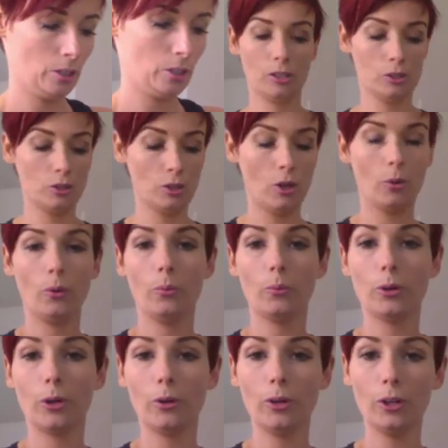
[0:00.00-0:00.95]
So
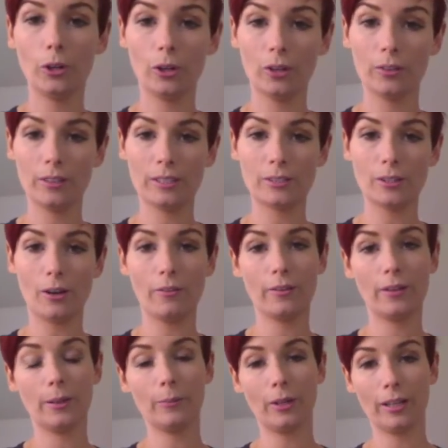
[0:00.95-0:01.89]
we're going to cook this off
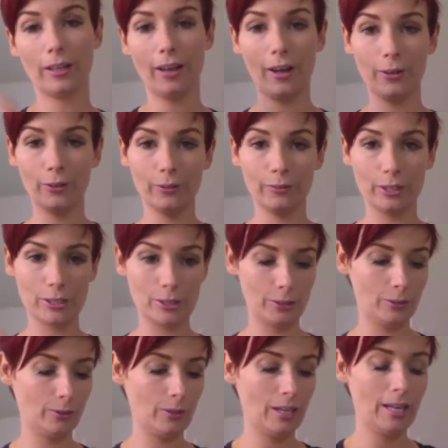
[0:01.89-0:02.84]
and I'm going to cut over
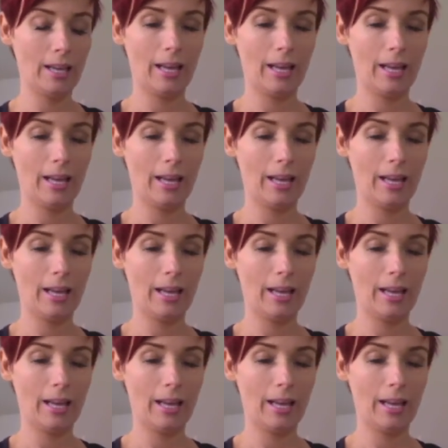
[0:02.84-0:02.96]
to